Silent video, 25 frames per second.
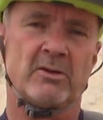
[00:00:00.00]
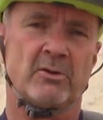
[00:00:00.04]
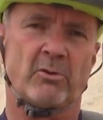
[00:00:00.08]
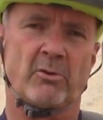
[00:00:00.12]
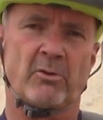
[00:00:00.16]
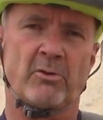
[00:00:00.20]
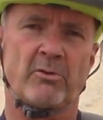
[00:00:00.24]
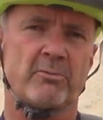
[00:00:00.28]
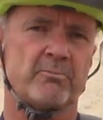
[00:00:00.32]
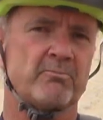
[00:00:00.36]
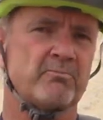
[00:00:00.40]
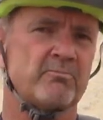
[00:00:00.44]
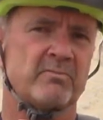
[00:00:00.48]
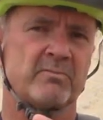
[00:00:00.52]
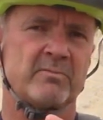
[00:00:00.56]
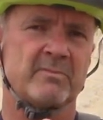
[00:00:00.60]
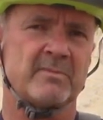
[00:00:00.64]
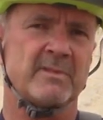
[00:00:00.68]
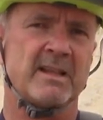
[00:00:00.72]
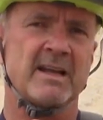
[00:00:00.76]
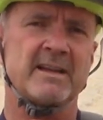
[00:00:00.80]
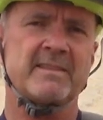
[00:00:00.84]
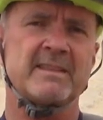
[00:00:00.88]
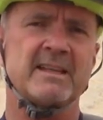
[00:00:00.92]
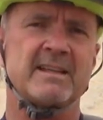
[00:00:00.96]
Or
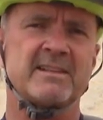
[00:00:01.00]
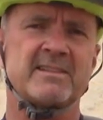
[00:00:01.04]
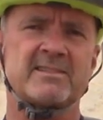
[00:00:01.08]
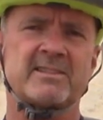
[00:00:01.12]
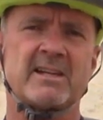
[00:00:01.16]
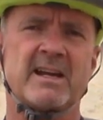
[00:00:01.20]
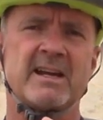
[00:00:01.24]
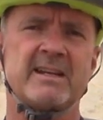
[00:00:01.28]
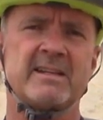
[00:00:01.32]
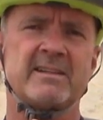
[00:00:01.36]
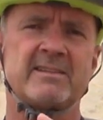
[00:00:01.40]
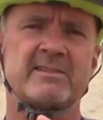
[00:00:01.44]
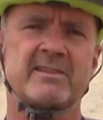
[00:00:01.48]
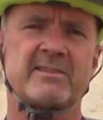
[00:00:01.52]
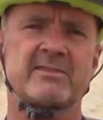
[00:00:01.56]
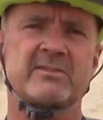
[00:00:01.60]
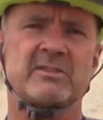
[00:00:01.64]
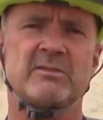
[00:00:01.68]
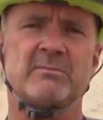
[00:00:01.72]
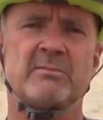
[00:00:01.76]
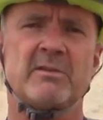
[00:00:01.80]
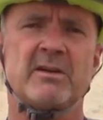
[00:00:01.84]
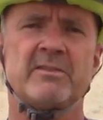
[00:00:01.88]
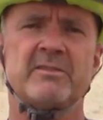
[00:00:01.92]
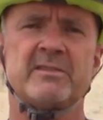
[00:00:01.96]
like that sighting
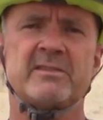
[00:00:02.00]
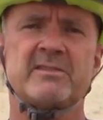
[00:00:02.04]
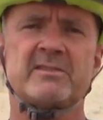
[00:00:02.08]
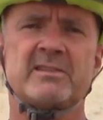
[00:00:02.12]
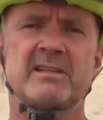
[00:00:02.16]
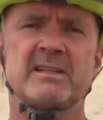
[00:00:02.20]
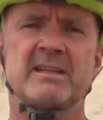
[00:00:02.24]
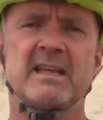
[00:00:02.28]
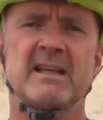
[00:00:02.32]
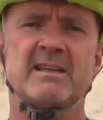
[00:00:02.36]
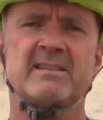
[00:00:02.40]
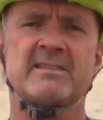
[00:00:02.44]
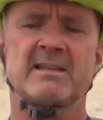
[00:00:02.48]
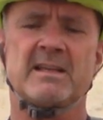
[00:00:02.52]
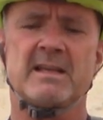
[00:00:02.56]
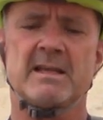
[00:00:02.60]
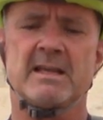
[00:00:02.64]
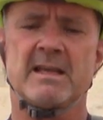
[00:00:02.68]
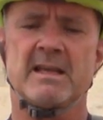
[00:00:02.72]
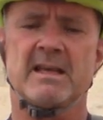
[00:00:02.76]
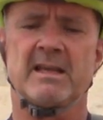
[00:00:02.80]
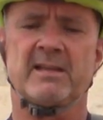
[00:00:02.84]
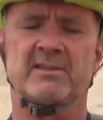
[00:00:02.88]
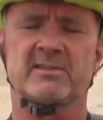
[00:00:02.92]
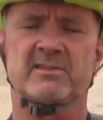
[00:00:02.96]
system on the SIG S
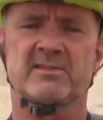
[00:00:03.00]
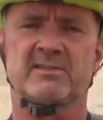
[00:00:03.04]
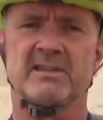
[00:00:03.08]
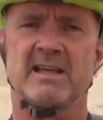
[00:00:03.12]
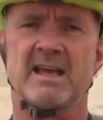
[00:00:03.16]
A S.